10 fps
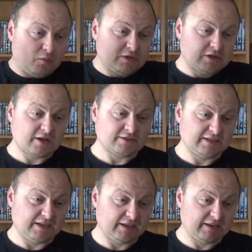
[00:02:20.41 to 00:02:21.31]
we start
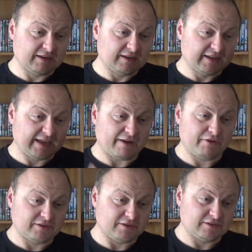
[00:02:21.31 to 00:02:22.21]
seeing
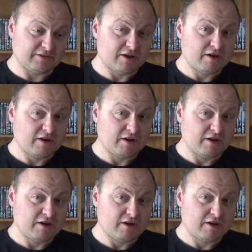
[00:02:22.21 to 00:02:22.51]
characters